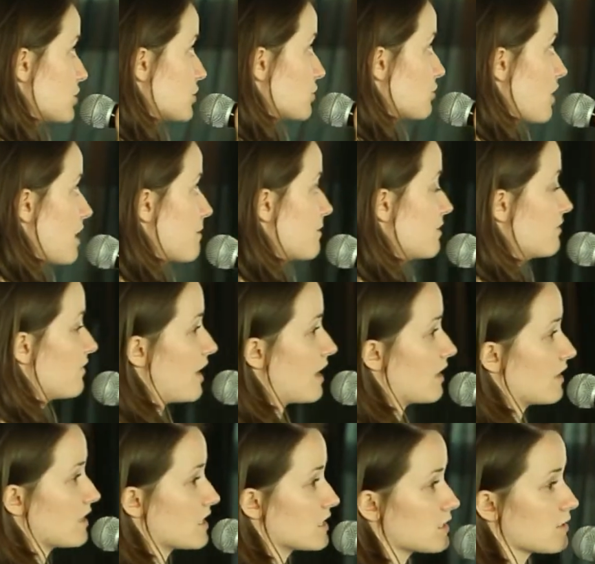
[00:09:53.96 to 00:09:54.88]
to crime and
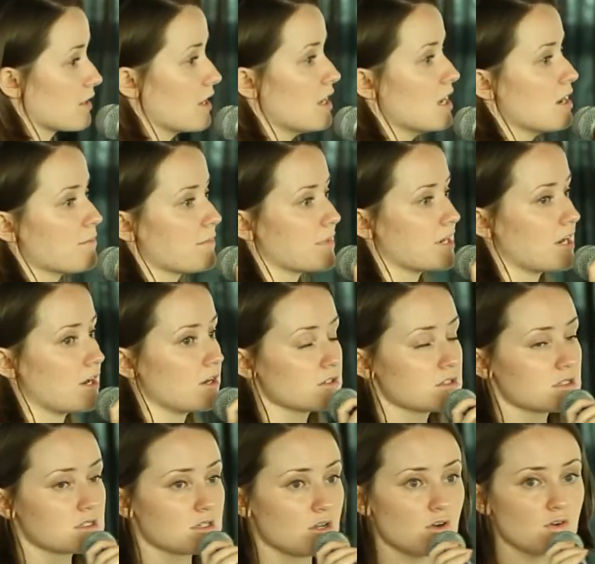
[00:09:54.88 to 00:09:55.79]
violence, but
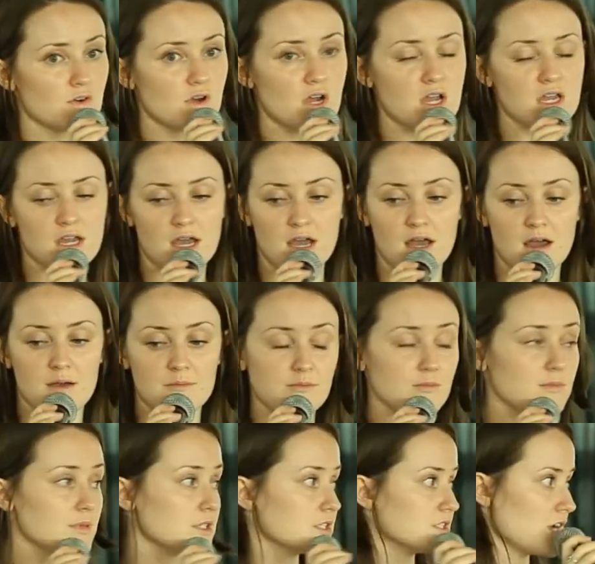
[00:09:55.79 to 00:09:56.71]
also
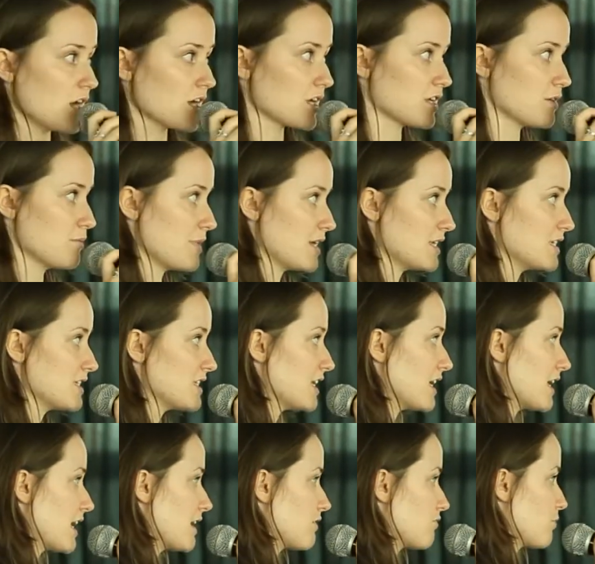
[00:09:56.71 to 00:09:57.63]

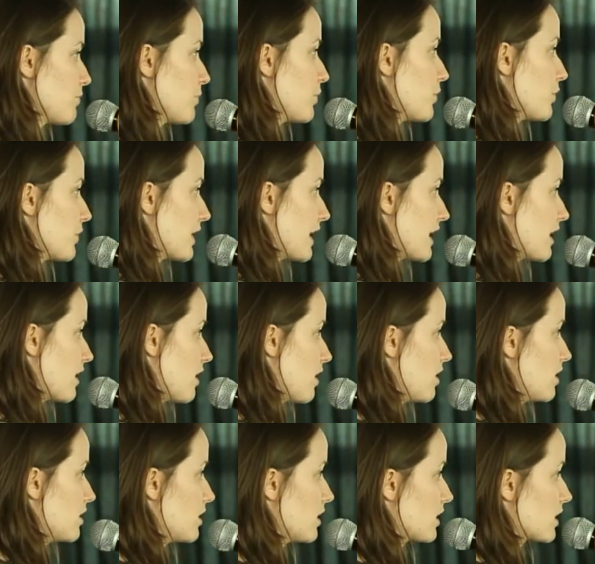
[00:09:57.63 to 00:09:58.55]
documenting and reporting
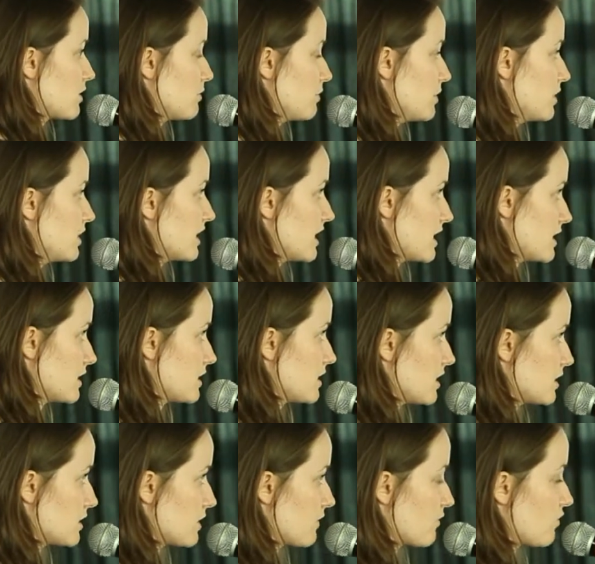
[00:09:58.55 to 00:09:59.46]
on community
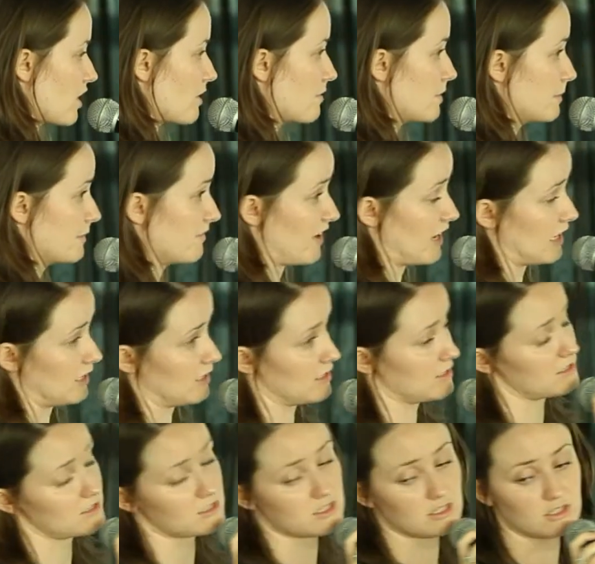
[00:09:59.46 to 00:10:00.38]
incidents of crime and
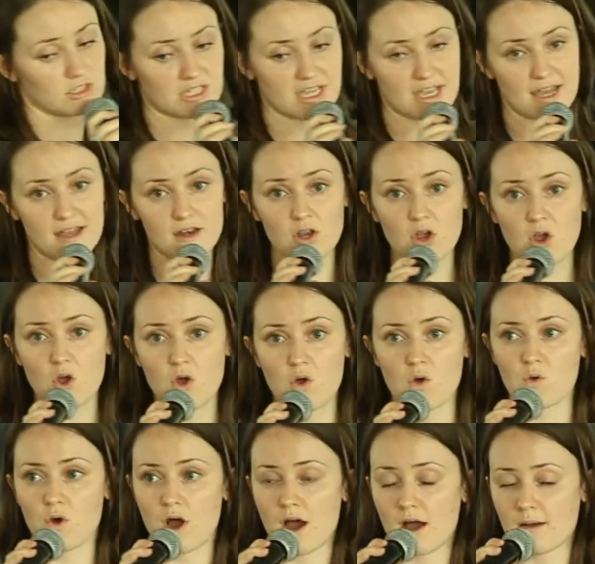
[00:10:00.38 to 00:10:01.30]
violence to look at
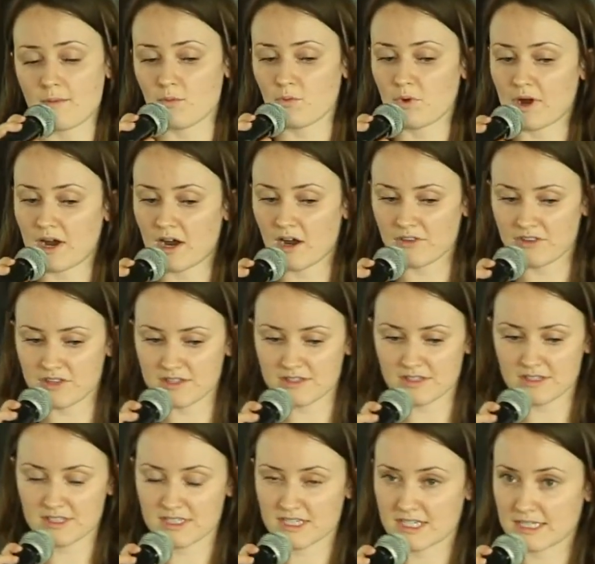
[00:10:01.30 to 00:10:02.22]
where are these
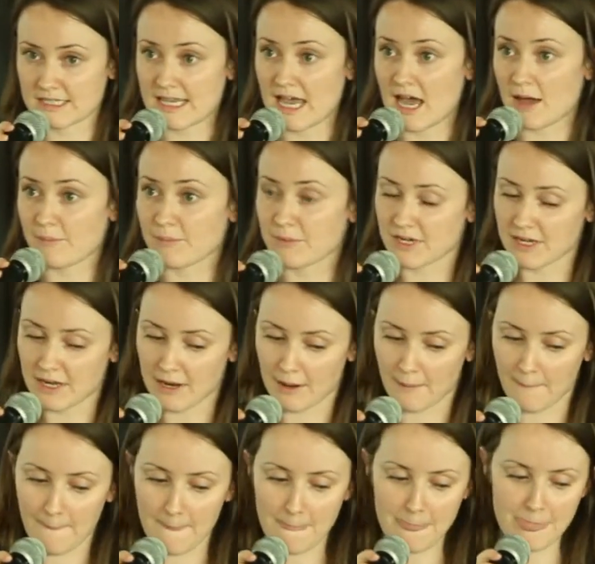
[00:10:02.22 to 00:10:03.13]
incidents happening,